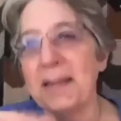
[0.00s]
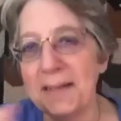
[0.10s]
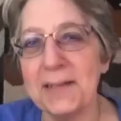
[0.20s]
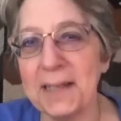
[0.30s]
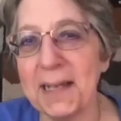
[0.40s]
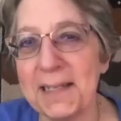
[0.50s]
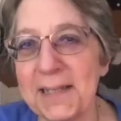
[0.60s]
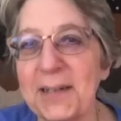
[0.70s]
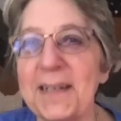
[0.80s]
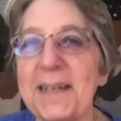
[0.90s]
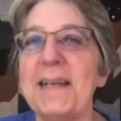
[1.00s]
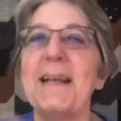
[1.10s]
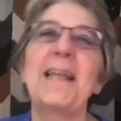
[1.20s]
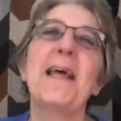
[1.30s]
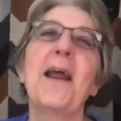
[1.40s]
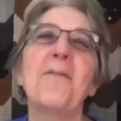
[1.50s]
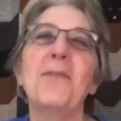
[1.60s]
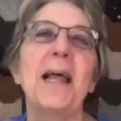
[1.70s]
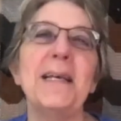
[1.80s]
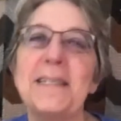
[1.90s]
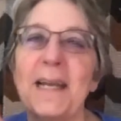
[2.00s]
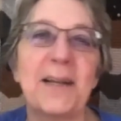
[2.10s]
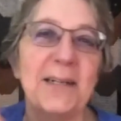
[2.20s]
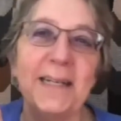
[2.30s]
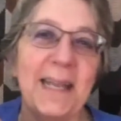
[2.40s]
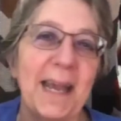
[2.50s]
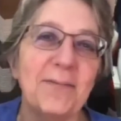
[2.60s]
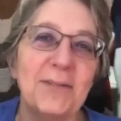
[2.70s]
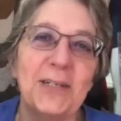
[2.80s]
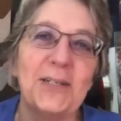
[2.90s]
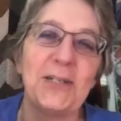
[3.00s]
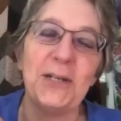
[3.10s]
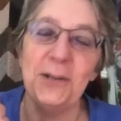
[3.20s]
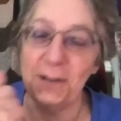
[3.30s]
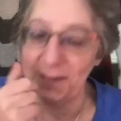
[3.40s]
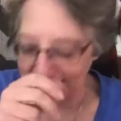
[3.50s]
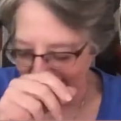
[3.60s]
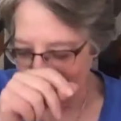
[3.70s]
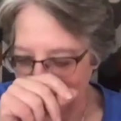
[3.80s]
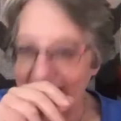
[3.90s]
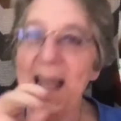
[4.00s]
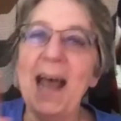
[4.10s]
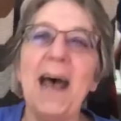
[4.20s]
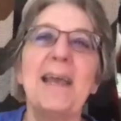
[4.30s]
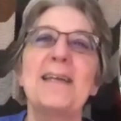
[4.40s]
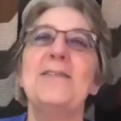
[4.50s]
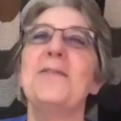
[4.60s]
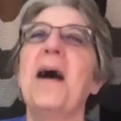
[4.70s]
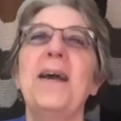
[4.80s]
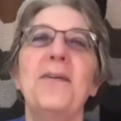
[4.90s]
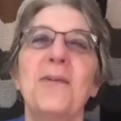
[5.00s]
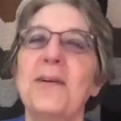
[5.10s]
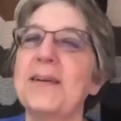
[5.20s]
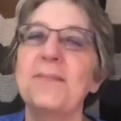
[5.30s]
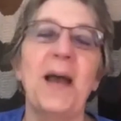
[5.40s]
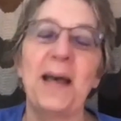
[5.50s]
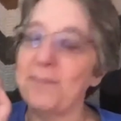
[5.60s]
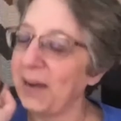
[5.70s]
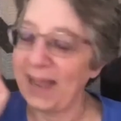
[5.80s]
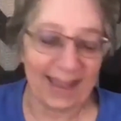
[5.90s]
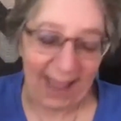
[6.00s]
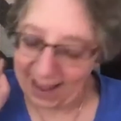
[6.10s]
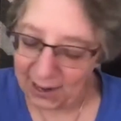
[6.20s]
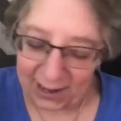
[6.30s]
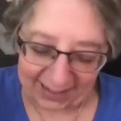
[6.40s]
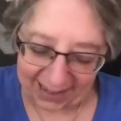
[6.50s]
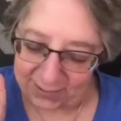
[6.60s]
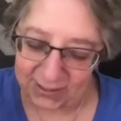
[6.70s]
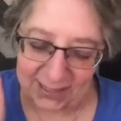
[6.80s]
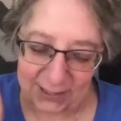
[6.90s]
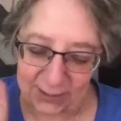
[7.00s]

until I started knitting, and then I realized I couldn't count to two. I can do higher order math, but I cannot count to two